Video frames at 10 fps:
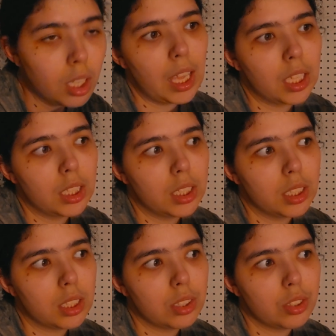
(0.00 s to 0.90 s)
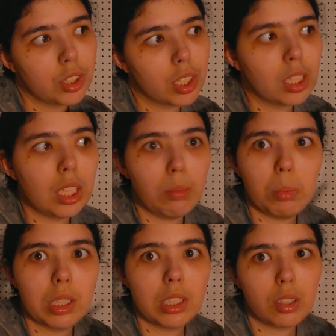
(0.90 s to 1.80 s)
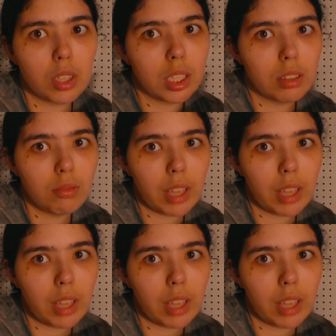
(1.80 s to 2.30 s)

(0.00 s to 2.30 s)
and she'll keep the secret